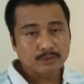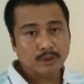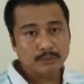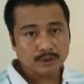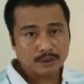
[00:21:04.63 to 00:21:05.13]

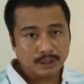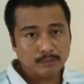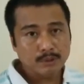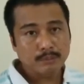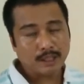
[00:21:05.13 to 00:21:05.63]
form
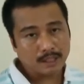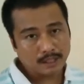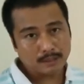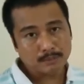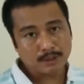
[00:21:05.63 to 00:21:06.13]
stable metal
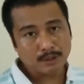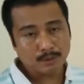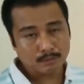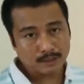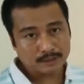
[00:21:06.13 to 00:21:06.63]
carbonyl
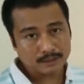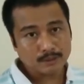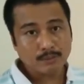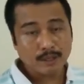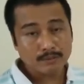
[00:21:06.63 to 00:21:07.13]
complexes.
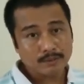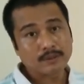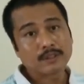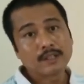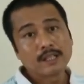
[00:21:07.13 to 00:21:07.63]
While for
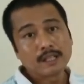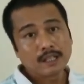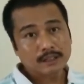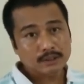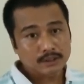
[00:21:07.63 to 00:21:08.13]

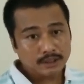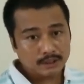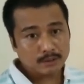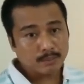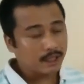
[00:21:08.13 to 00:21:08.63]
electron
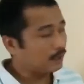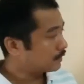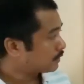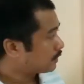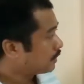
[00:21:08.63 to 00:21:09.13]
rich
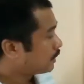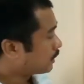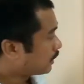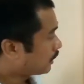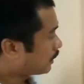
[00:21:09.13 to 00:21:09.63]
metals,
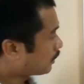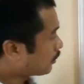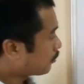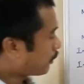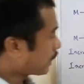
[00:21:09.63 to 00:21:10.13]
the
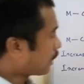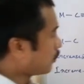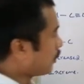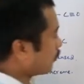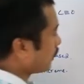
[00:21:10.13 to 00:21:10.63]
metal
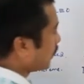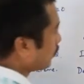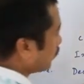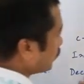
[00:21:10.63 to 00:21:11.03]
will be able